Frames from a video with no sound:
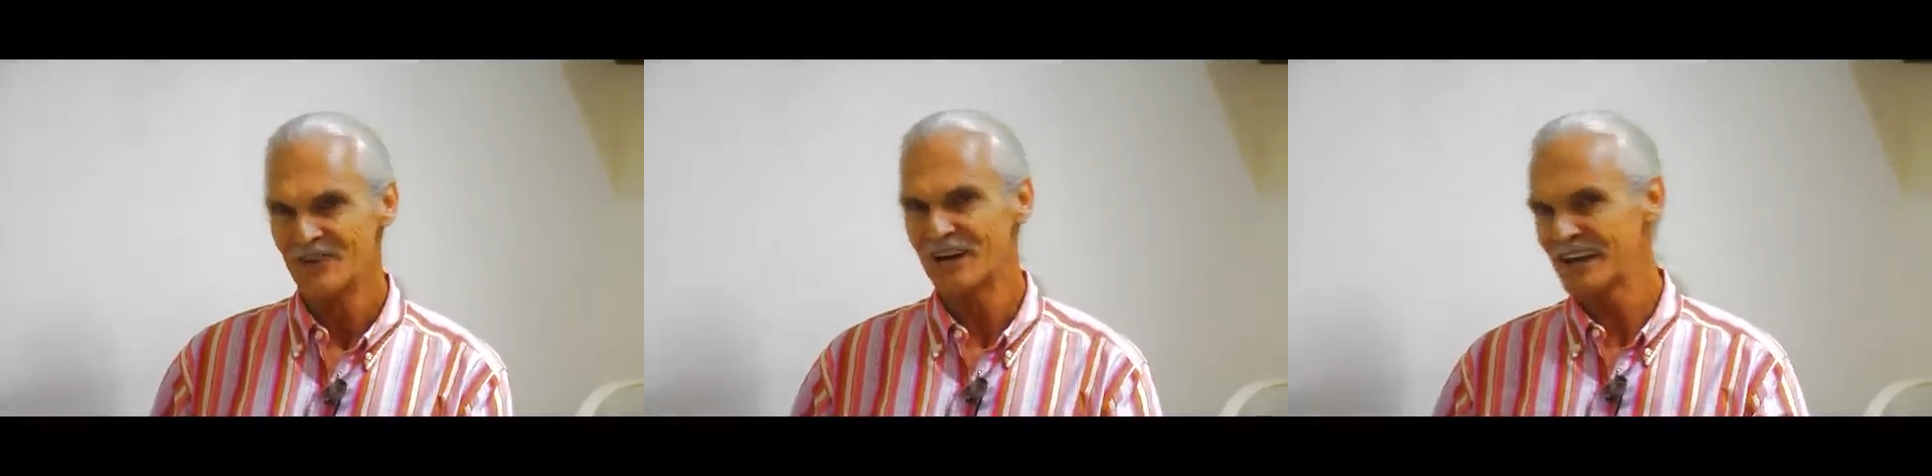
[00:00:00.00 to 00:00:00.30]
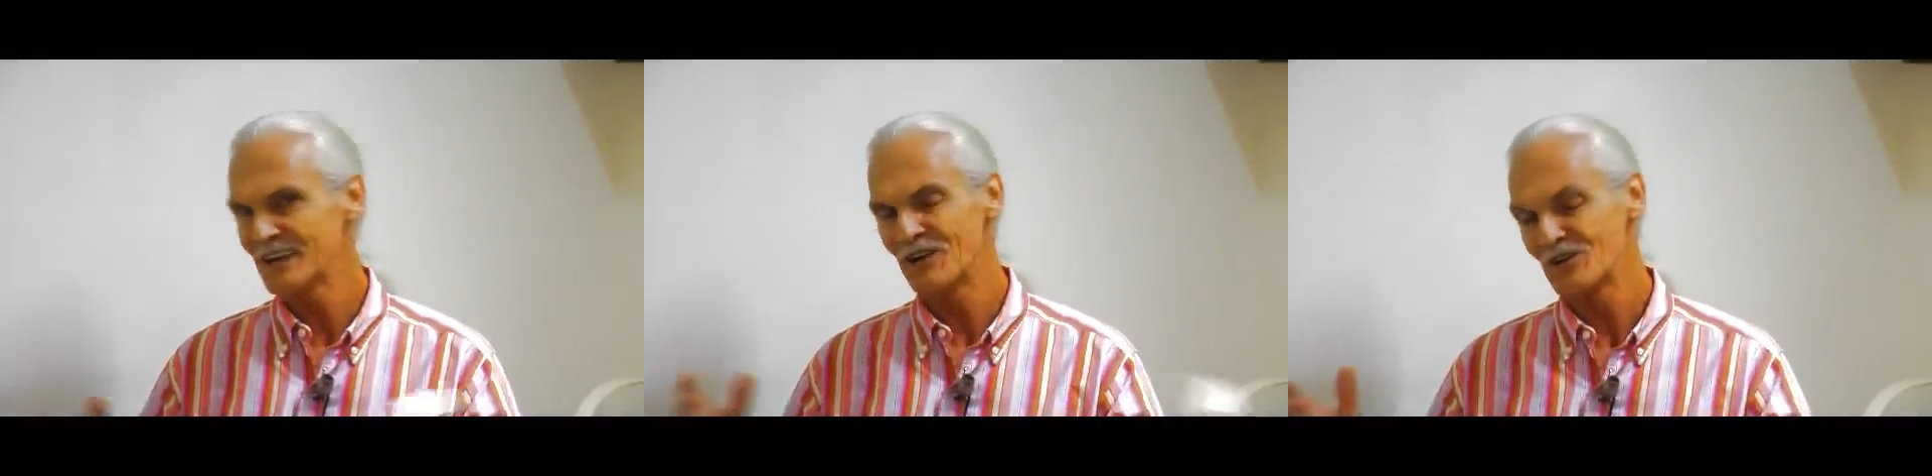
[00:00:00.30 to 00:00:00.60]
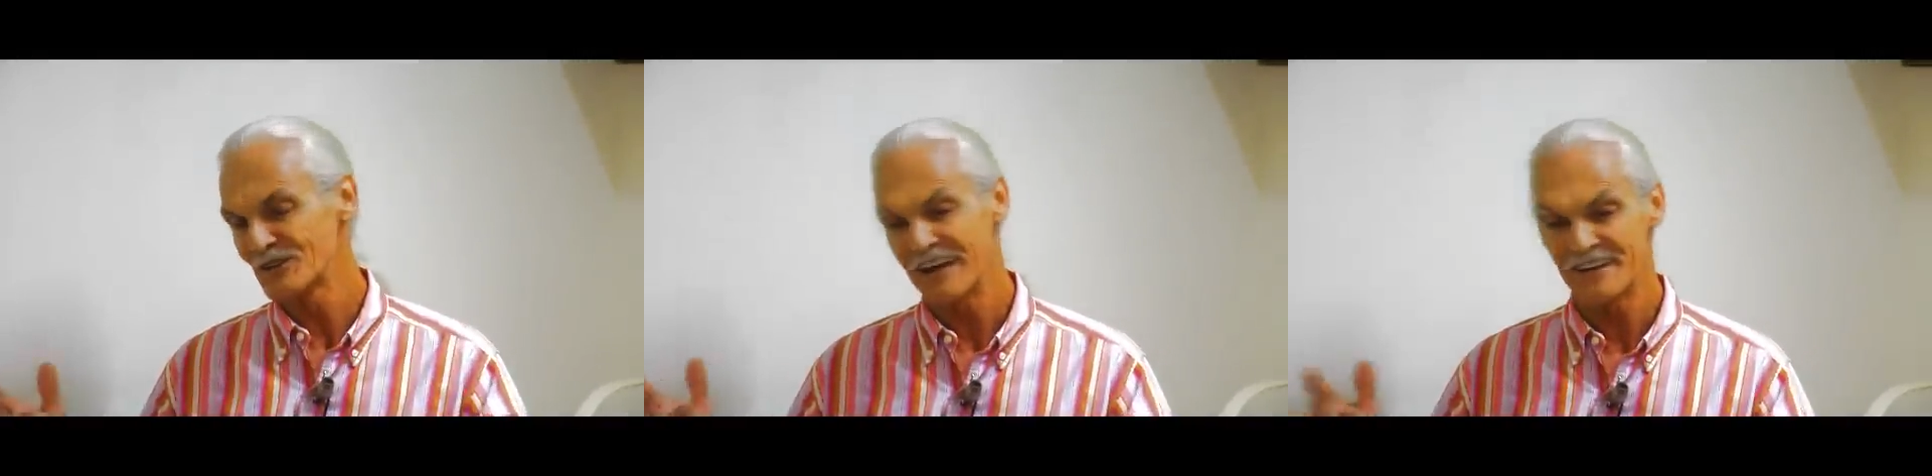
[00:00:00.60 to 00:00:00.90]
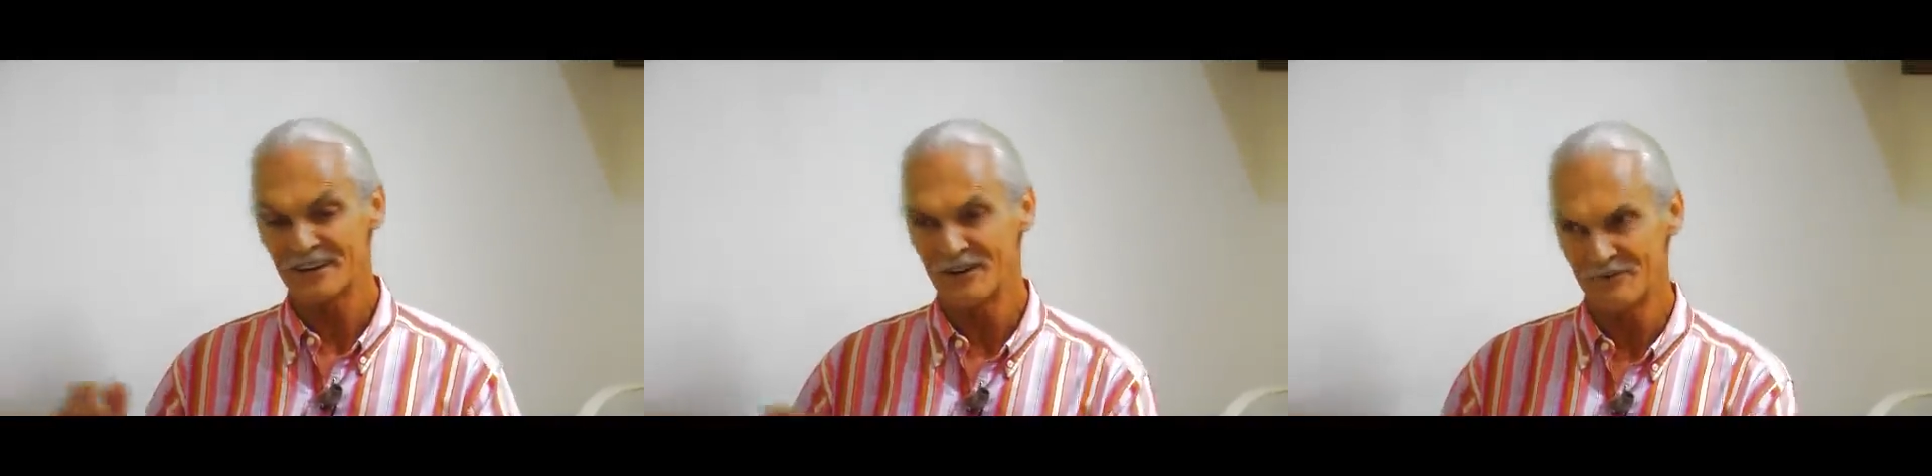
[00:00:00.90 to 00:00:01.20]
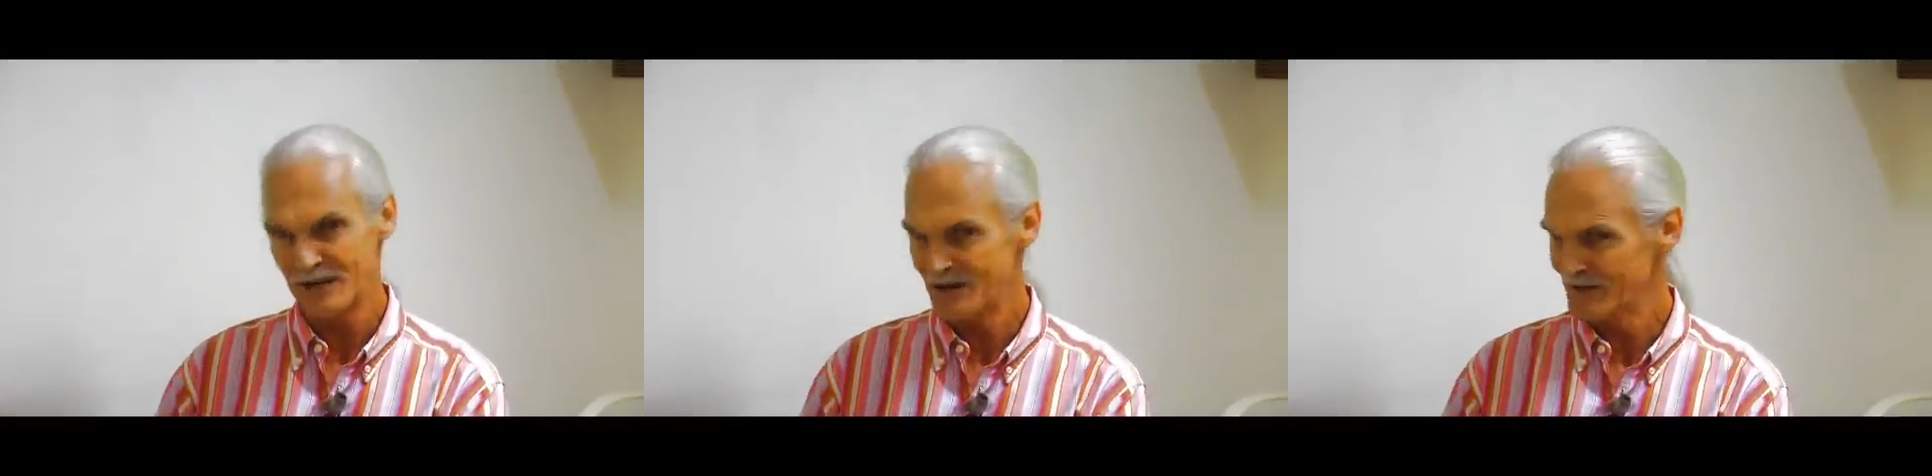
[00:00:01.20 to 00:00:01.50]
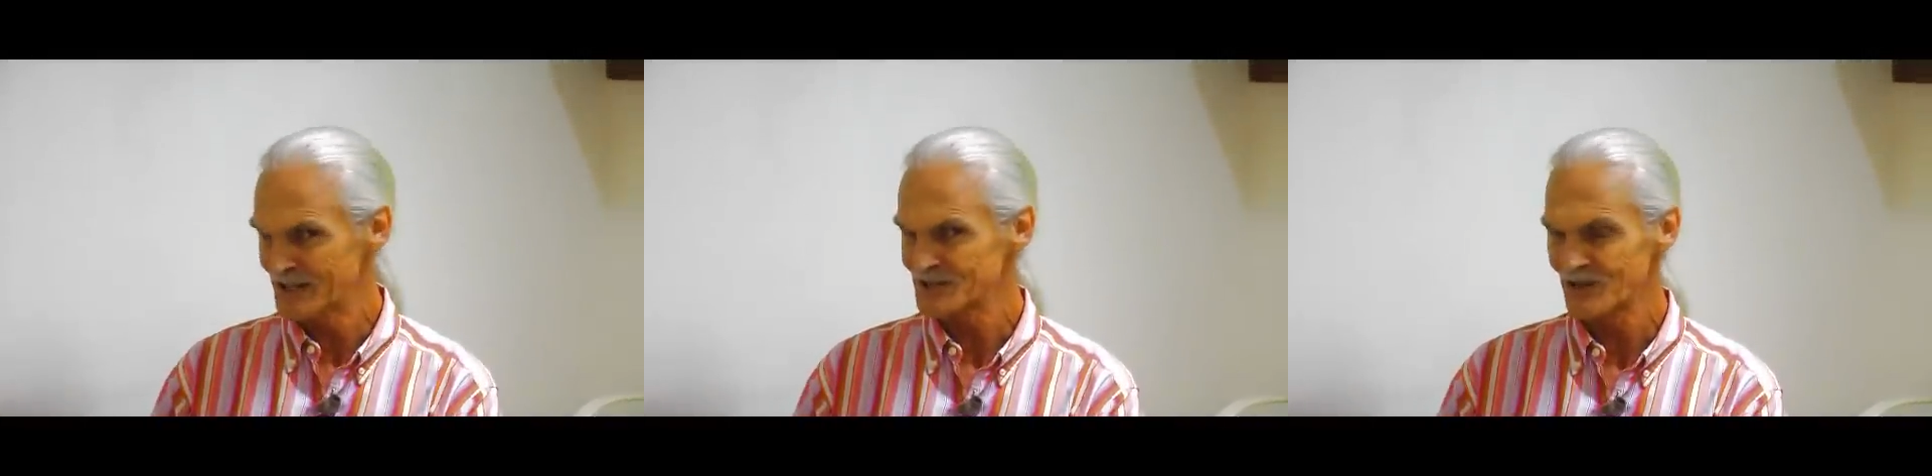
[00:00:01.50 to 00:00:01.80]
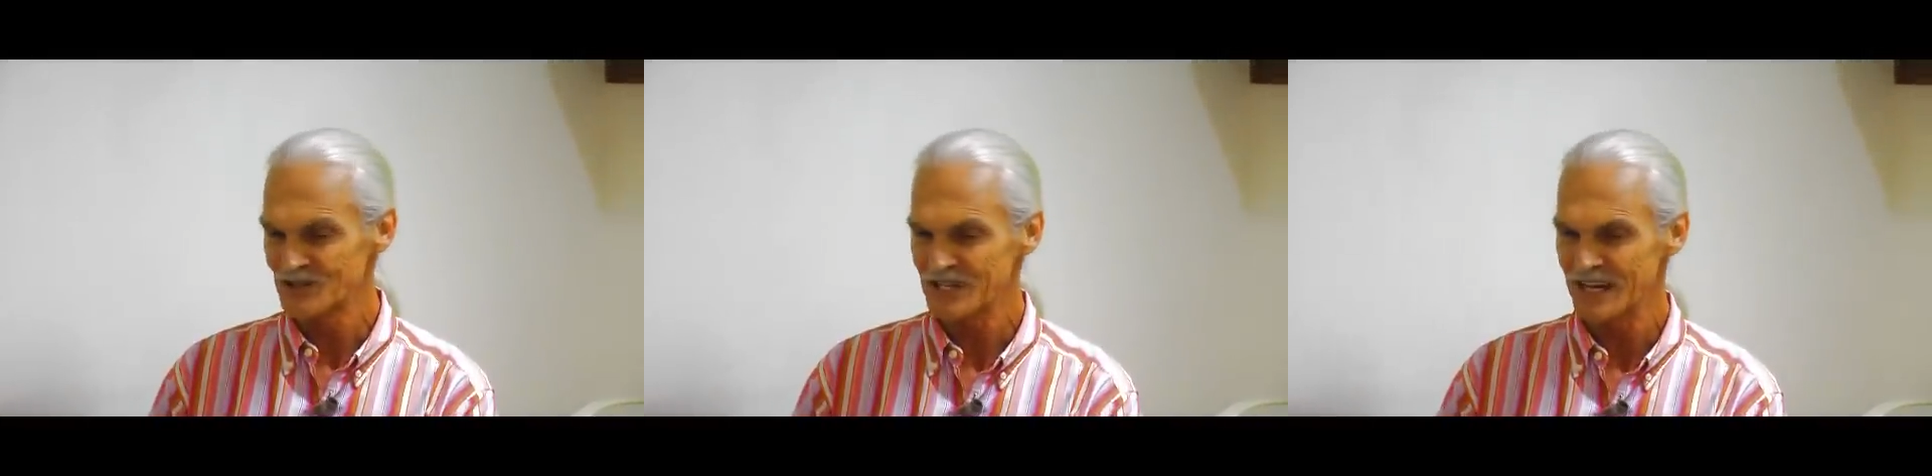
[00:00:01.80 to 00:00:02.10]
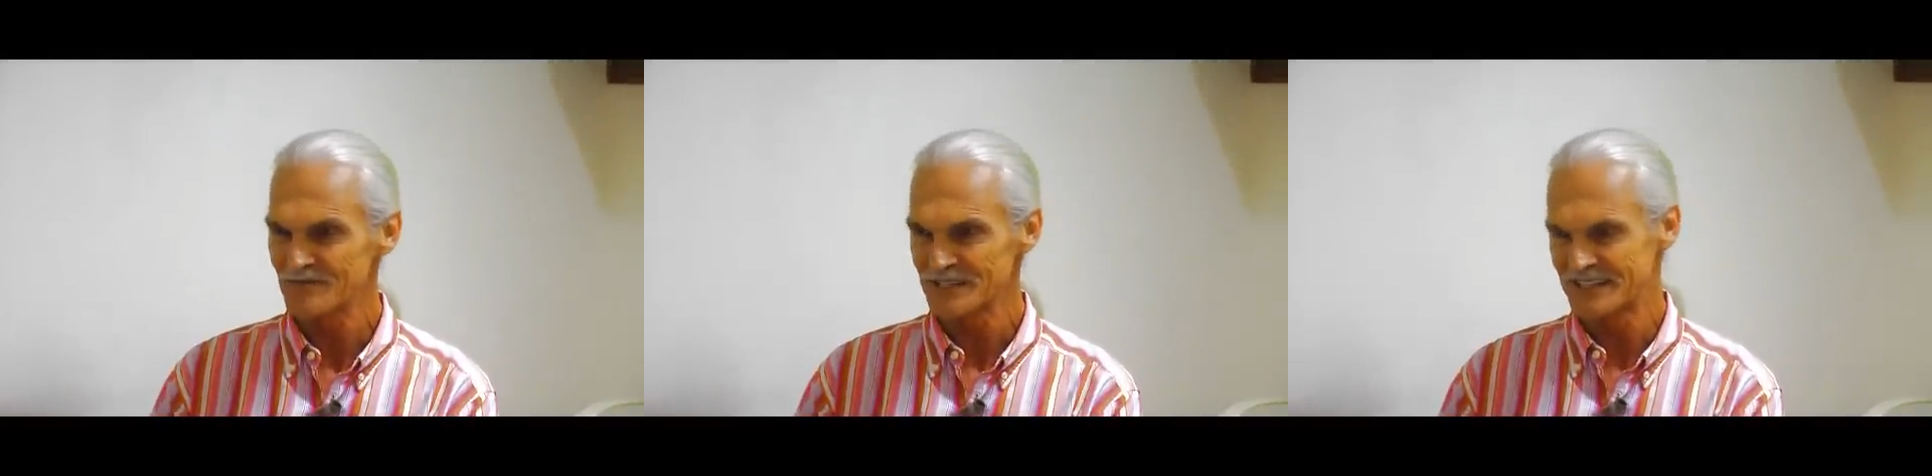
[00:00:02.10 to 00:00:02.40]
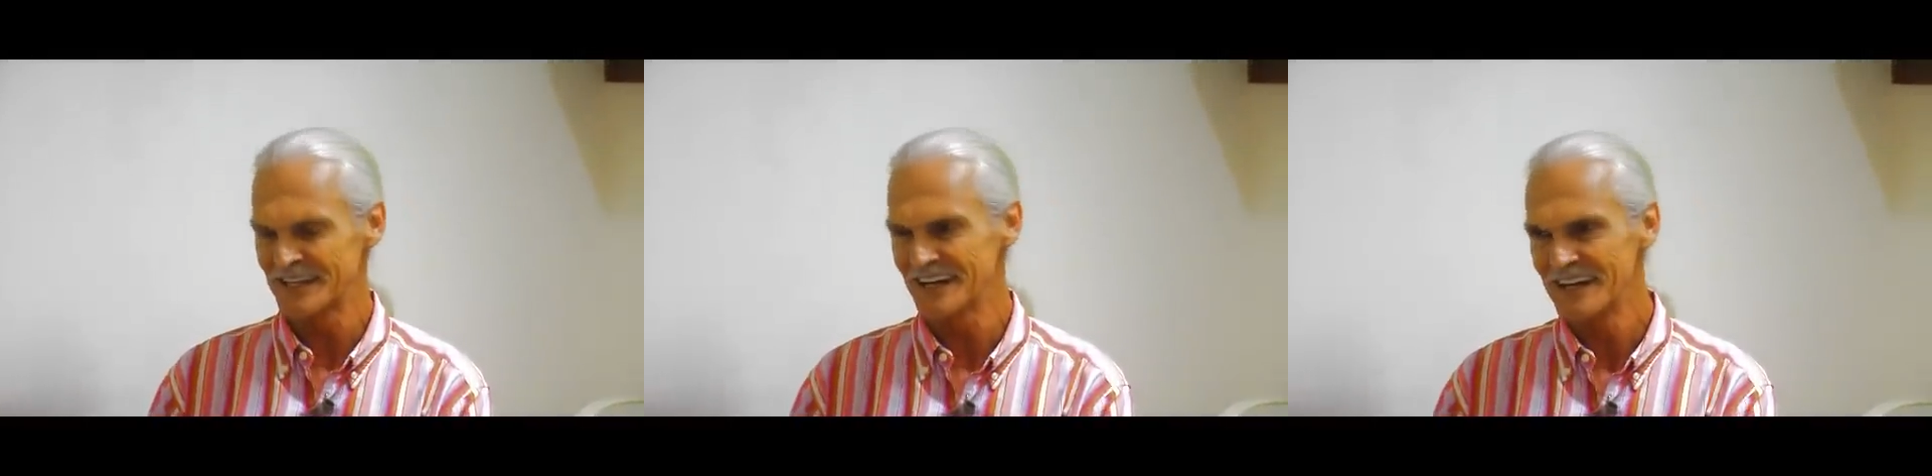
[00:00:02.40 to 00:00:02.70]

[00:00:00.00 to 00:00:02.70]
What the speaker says: When I get older, I don't know, maybe I'm not so old yet, but